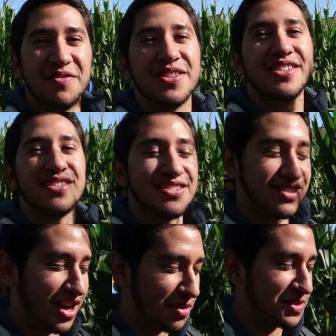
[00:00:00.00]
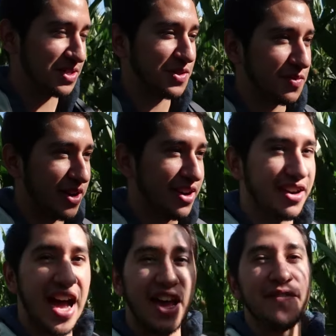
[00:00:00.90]
some of the options
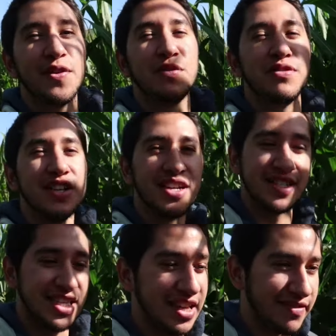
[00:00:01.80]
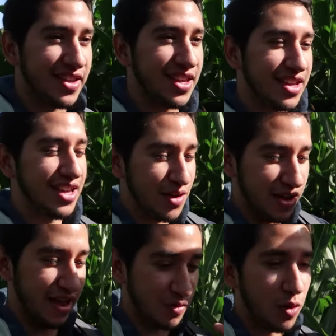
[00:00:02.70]
were iPhone, TV,
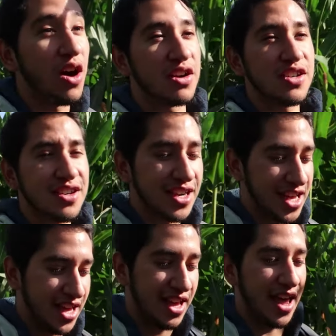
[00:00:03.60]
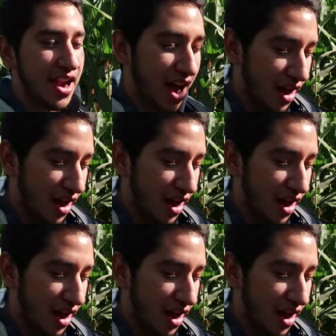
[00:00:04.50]
and water. And